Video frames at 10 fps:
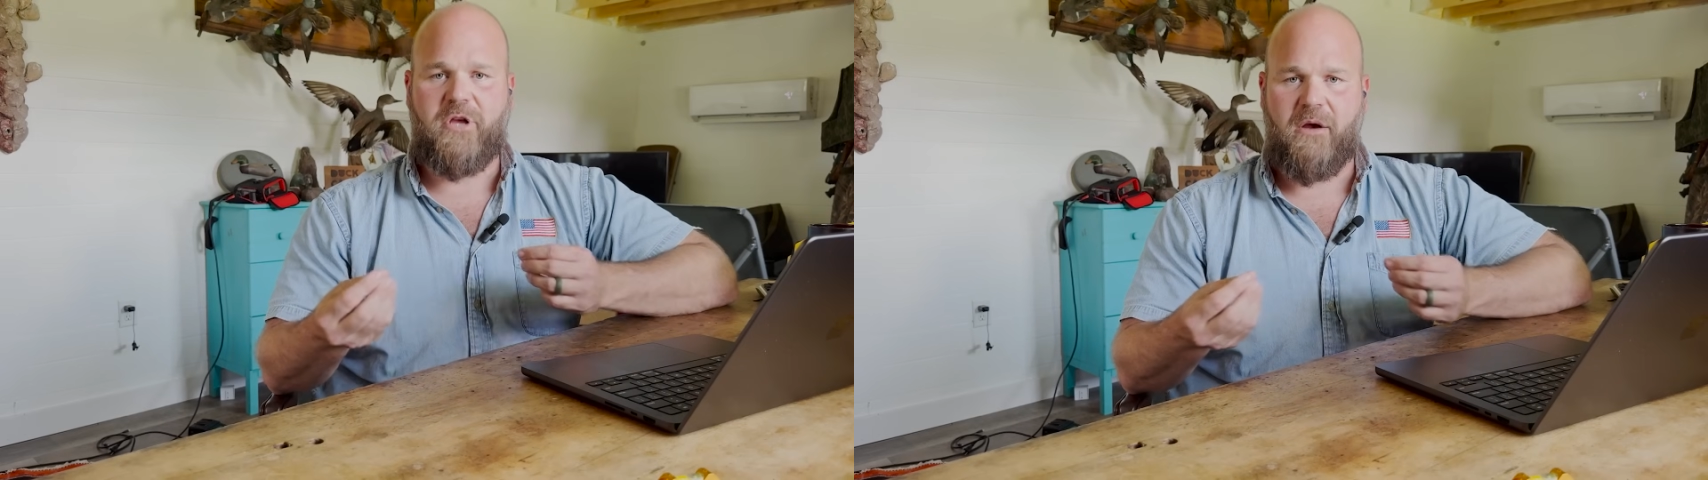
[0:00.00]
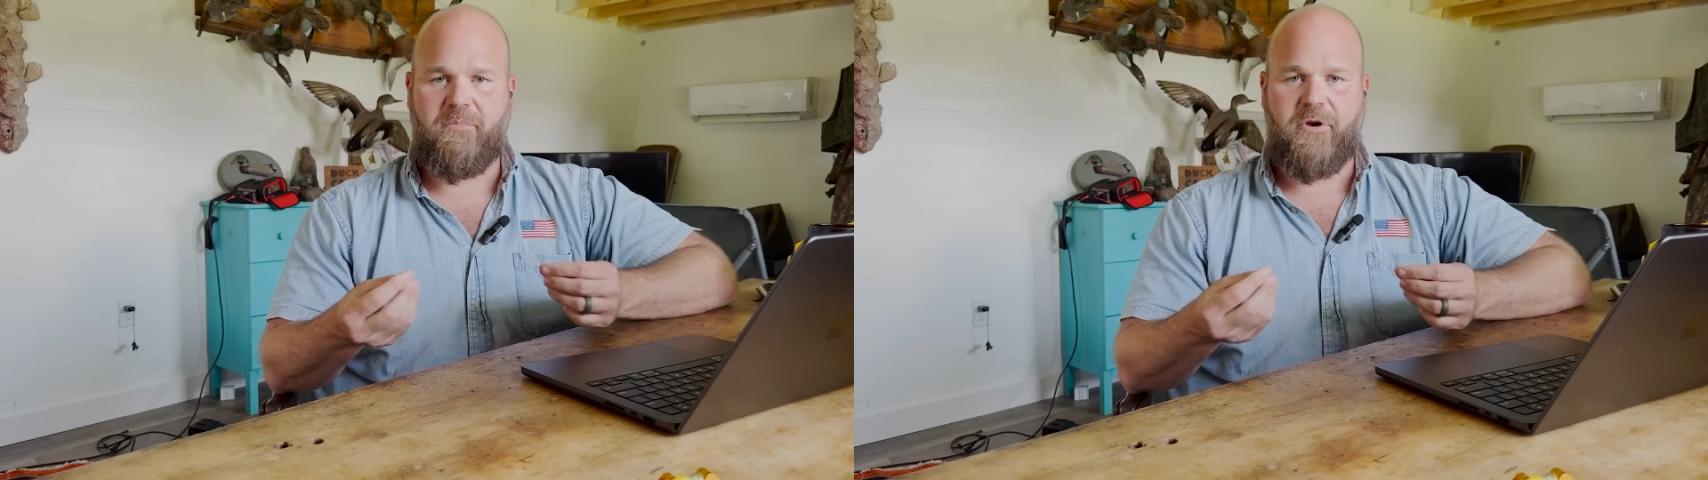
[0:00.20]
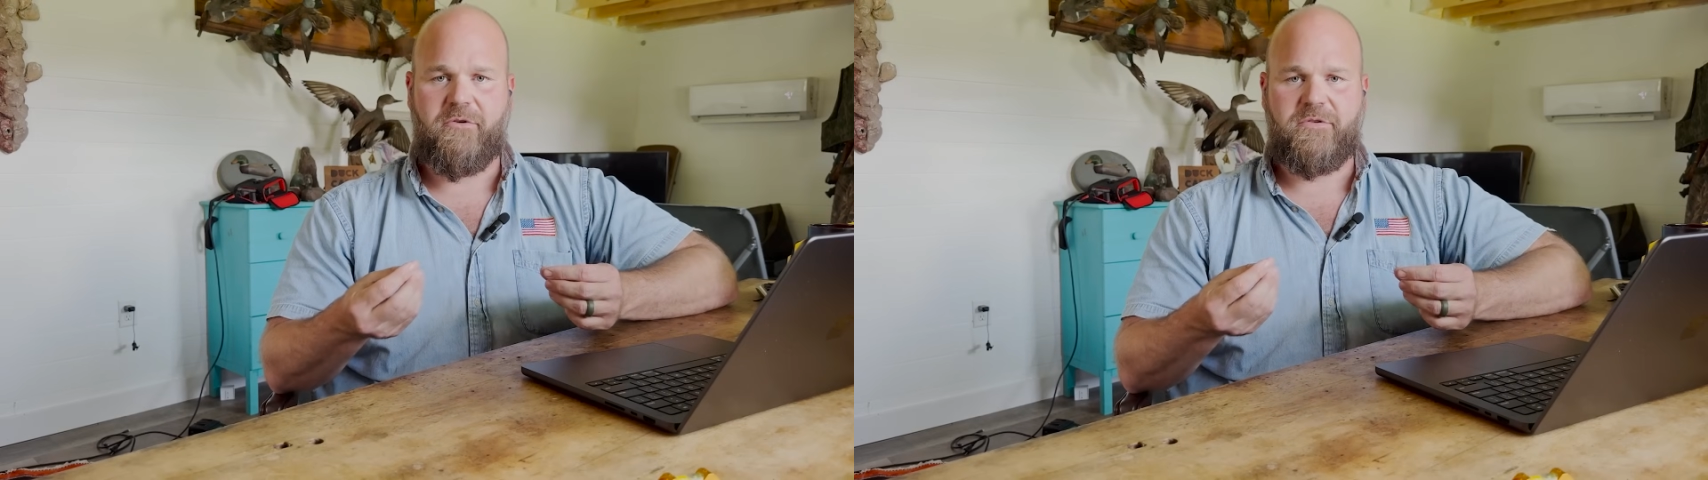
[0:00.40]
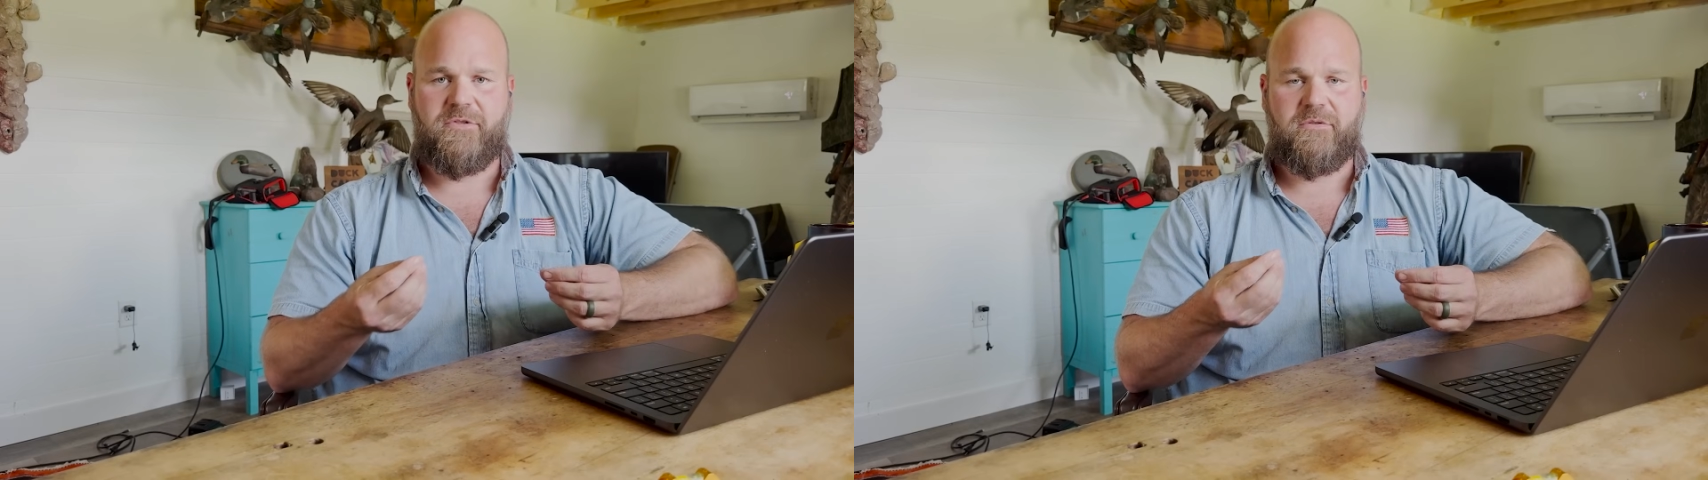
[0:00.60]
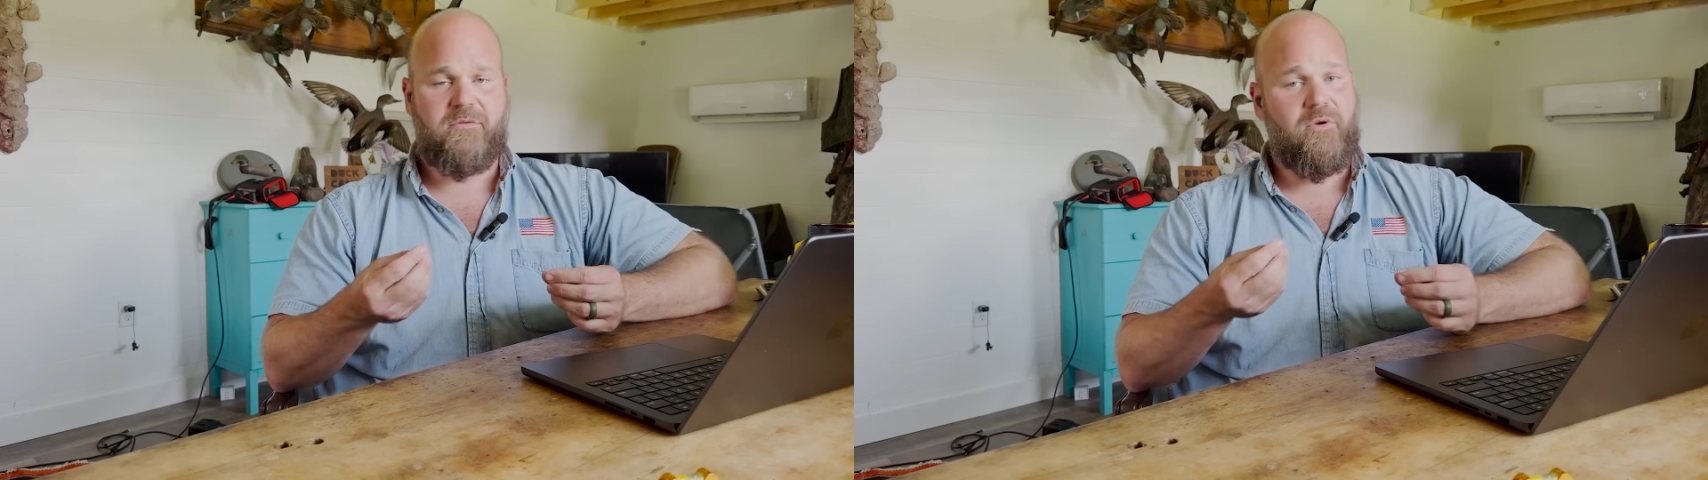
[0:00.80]

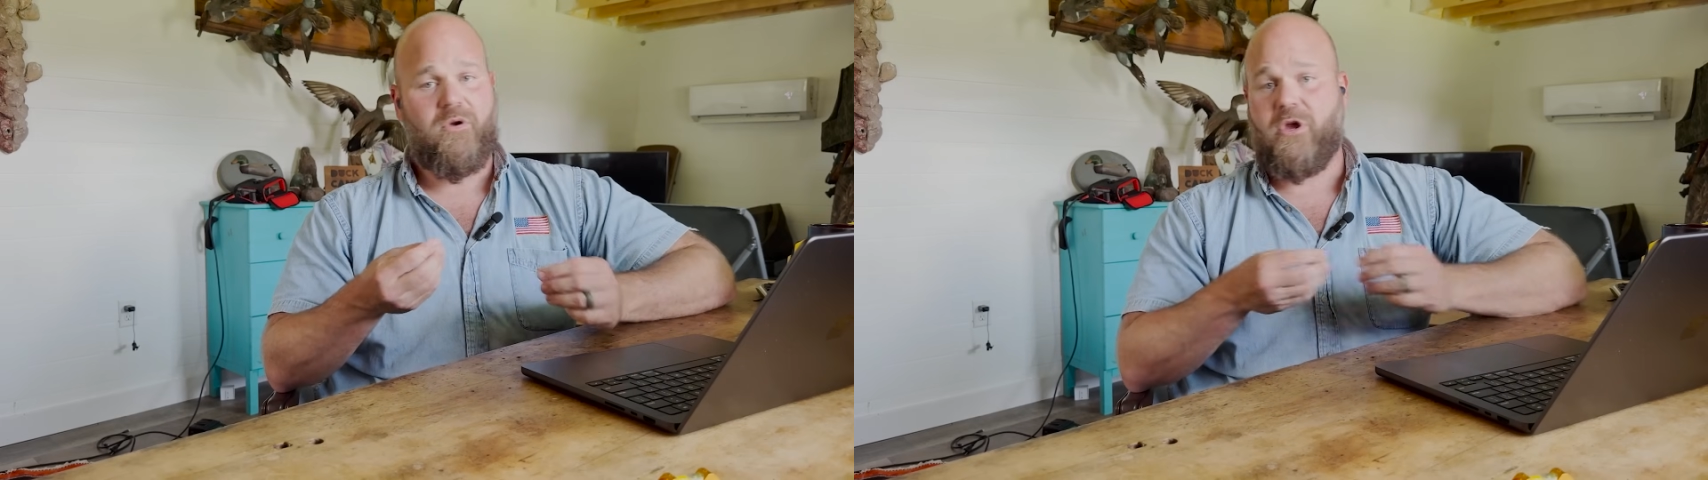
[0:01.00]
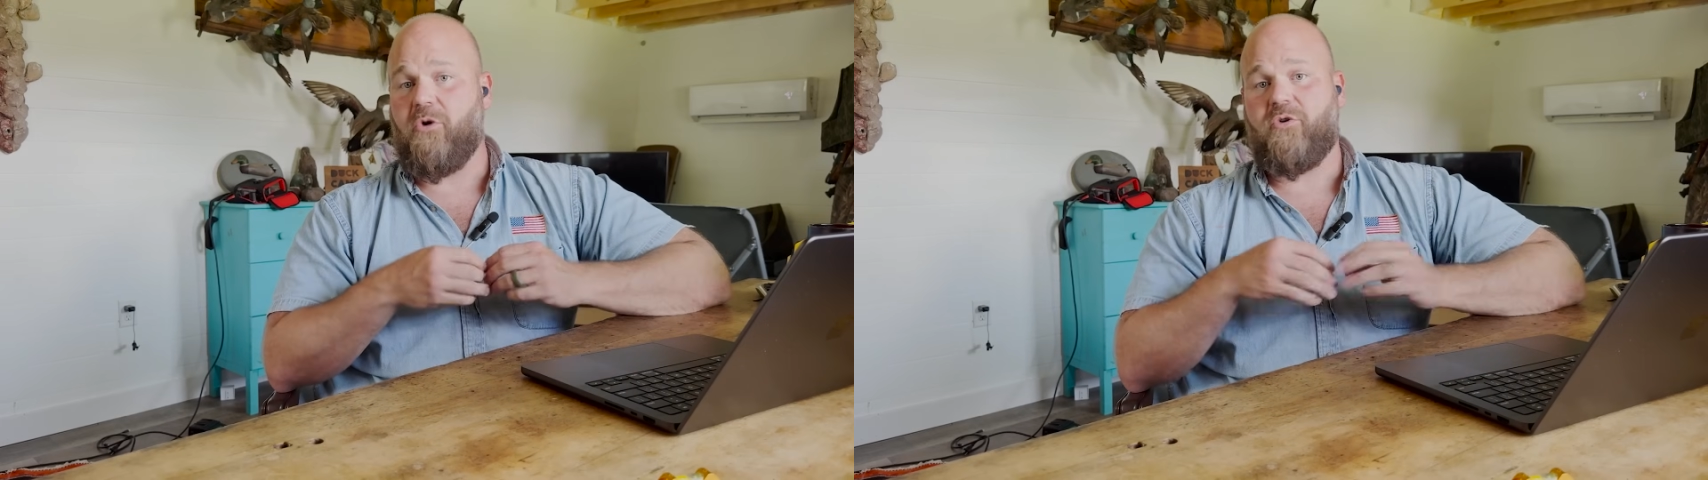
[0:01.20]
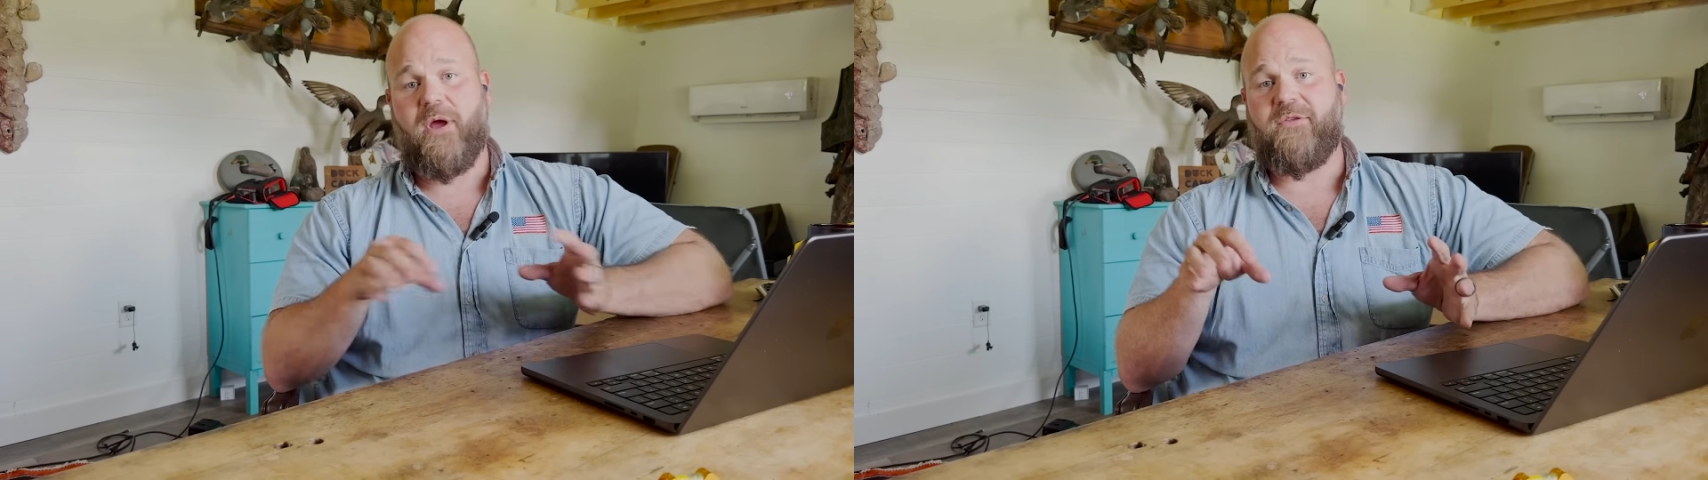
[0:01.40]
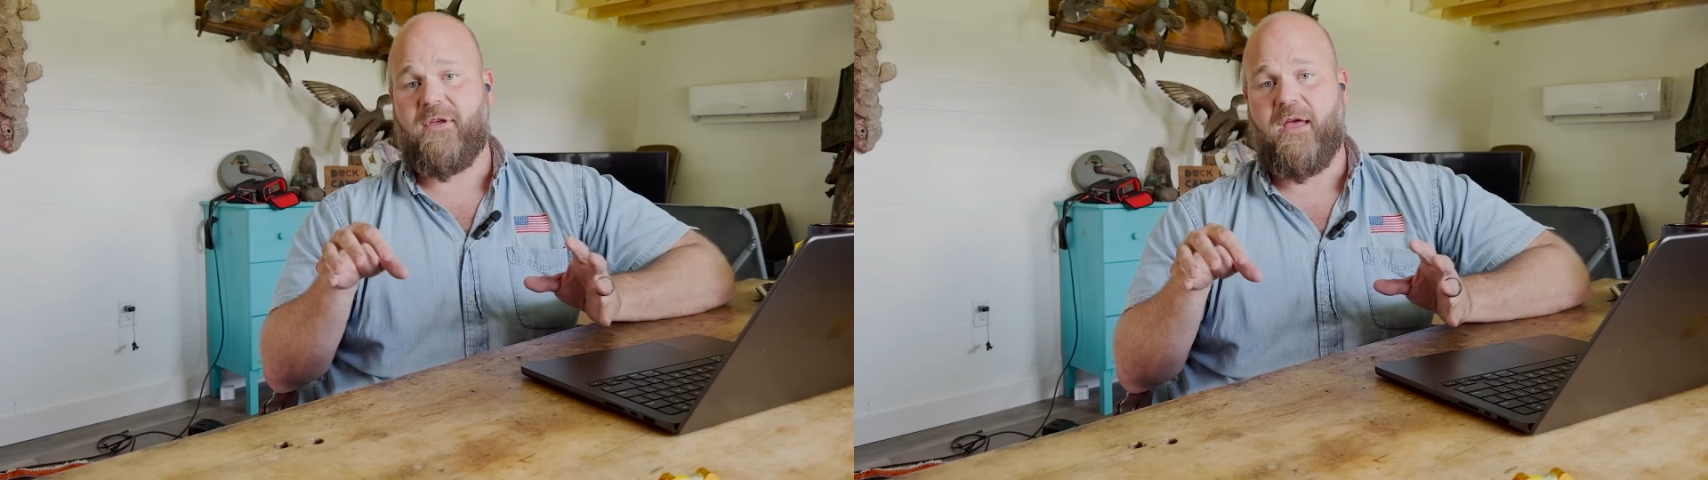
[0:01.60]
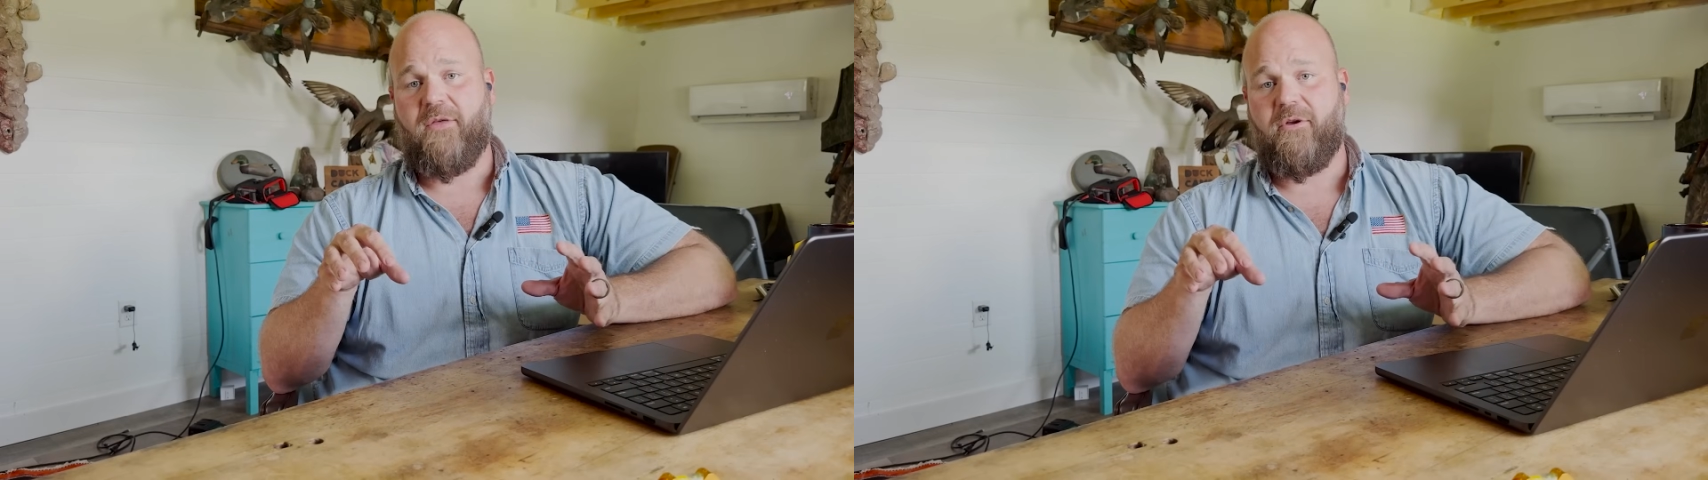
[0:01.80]
gumbos go great
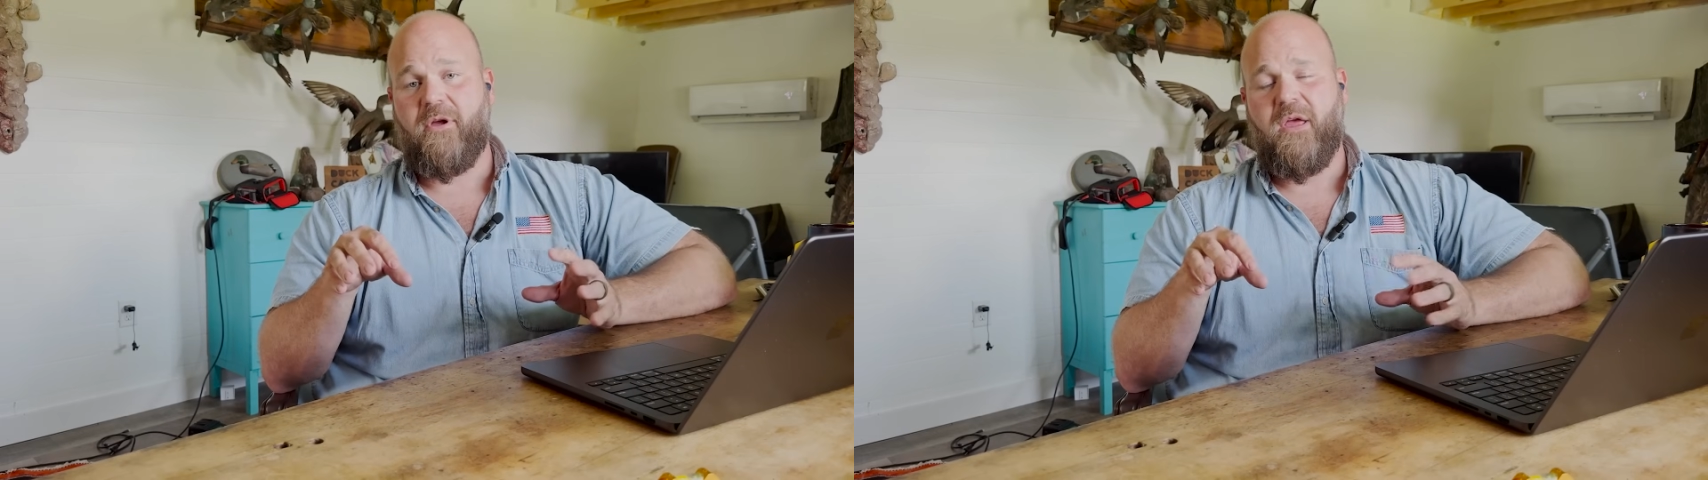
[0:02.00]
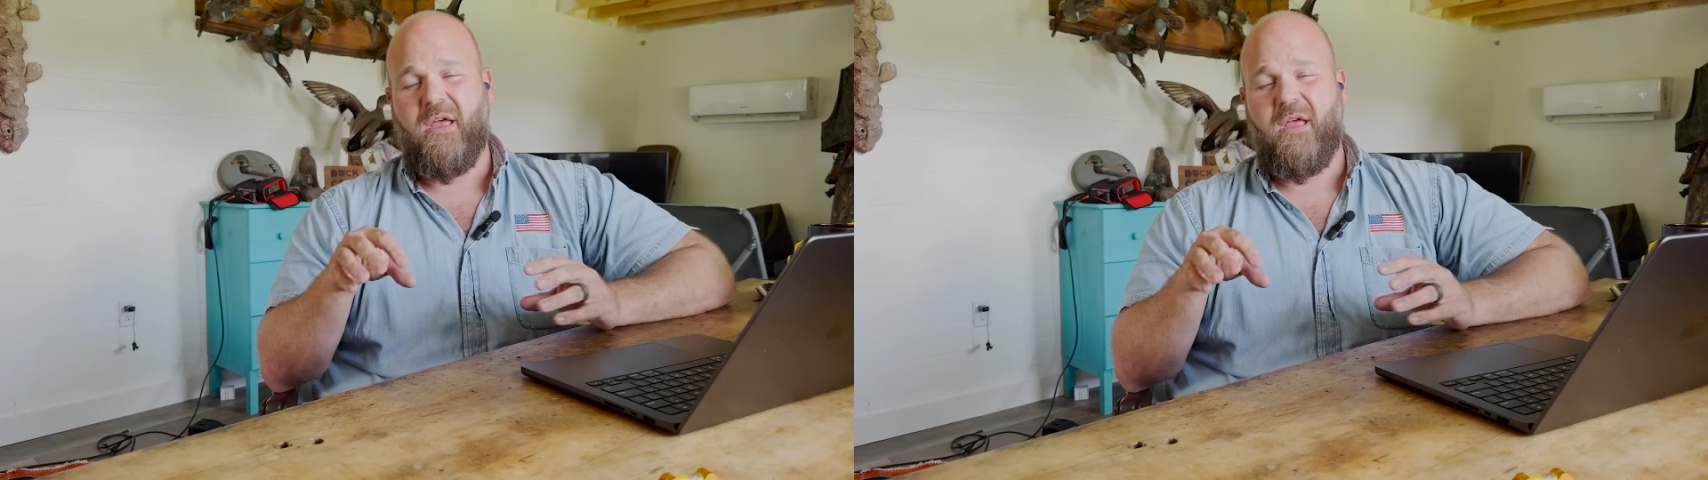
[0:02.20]
together.